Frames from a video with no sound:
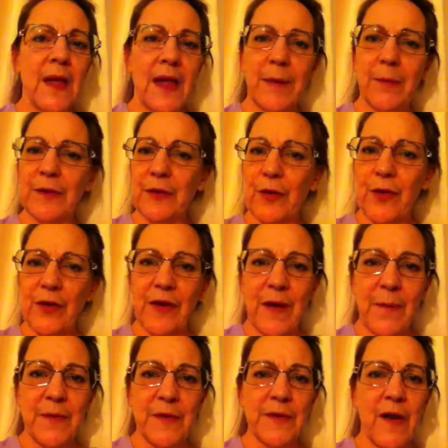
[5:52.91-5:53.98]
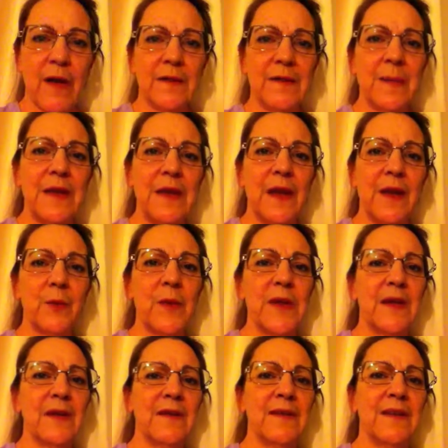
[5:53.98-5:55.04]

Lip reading: able to hook up and talk to me, and we can